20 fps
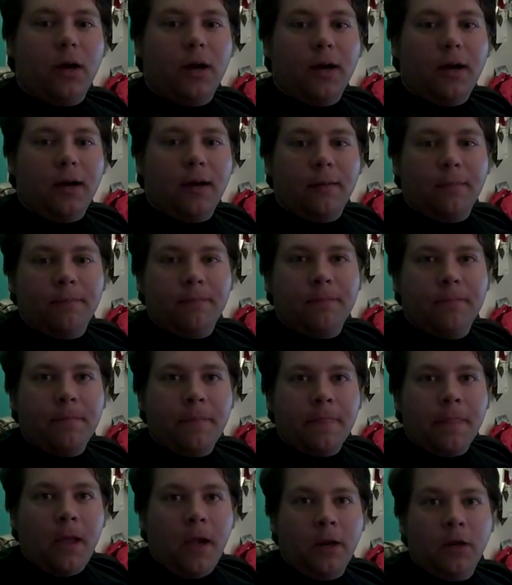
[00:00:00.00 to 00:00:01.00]
I
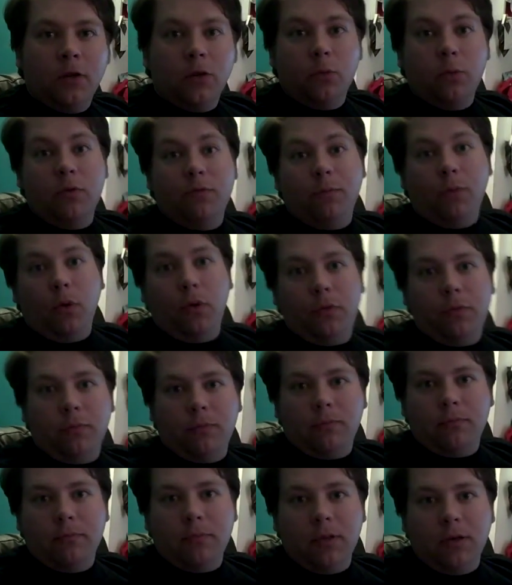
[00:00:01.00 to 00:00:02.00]
know that we've
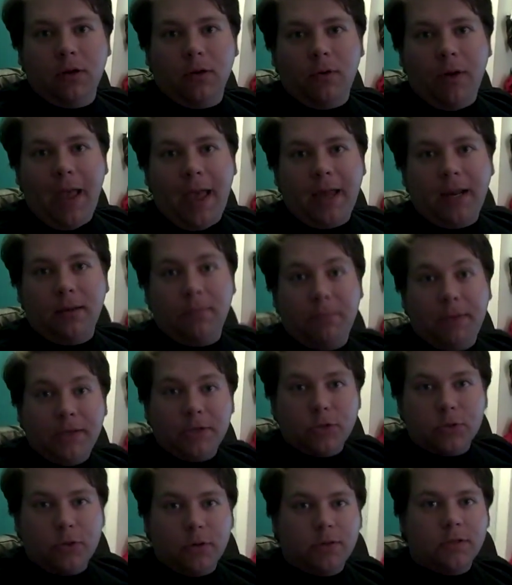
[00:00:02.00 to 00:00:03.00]
both added
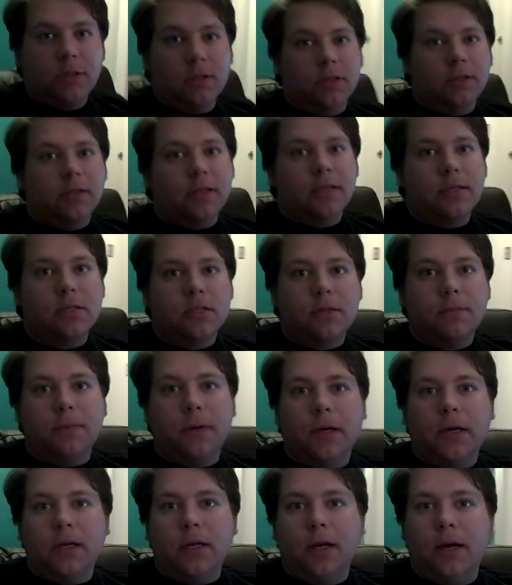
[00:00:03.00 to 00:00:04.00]
Bistro to the
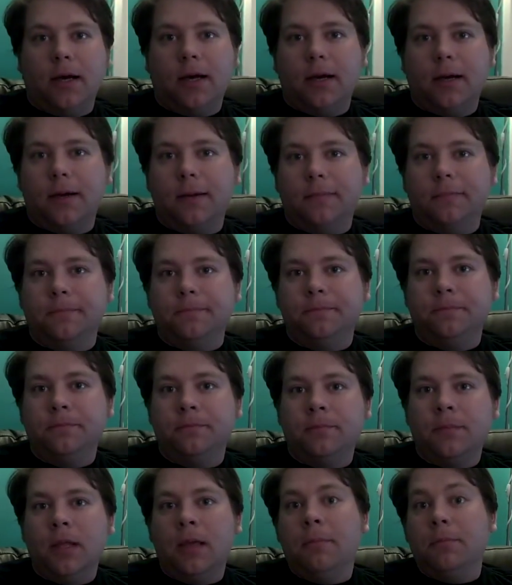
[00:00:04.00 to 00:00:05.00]
list, but
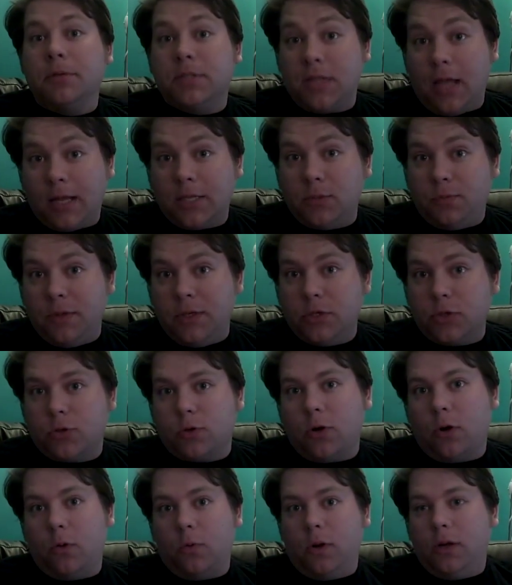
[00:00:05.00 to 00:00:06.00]
besides
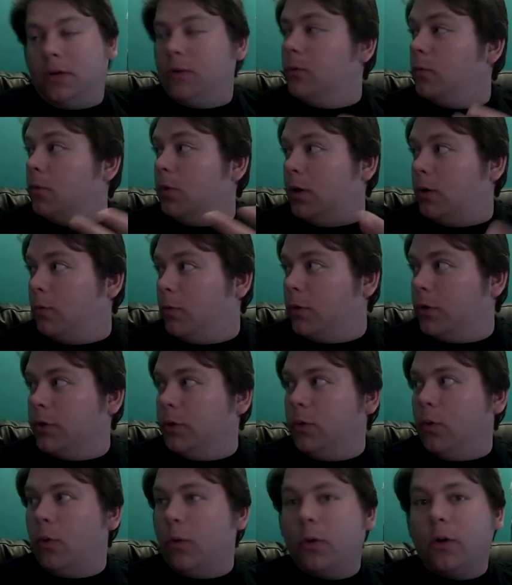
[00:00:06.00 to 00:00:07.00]
Bistro, what were
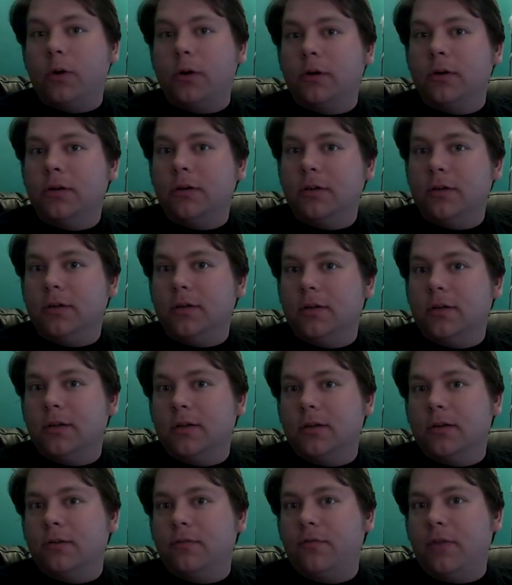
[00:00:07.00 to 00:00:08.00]
your
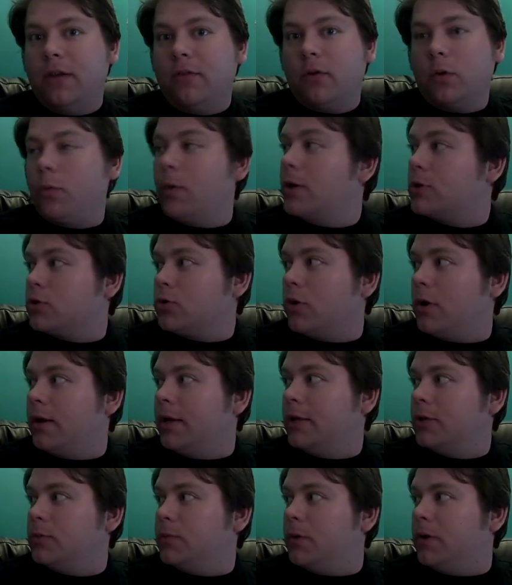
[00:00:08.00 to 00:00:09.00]
favorite
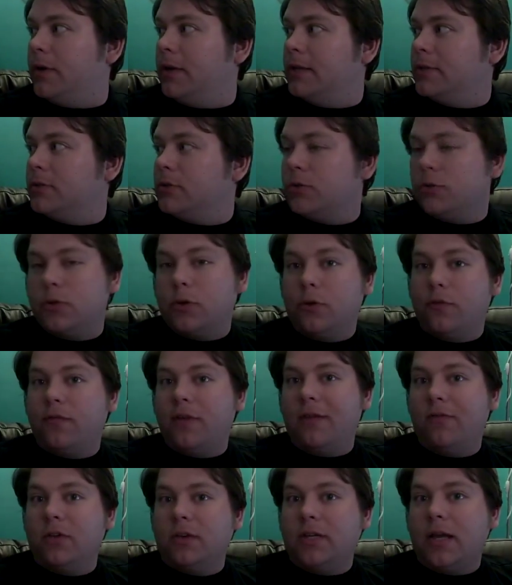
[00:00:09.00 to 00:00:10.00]
restaurant experiences, or your
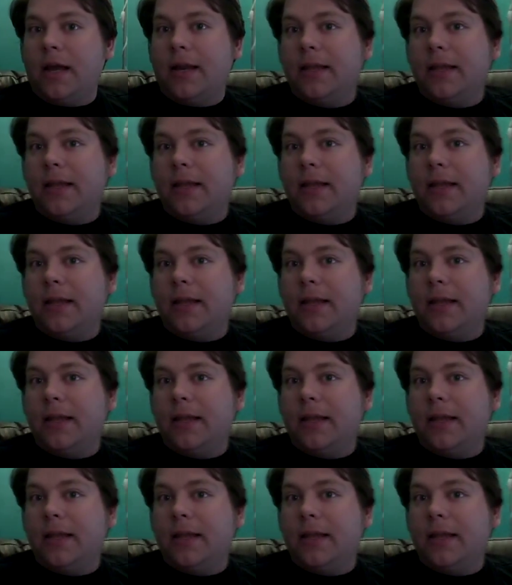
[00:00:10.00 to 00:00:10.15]
favorite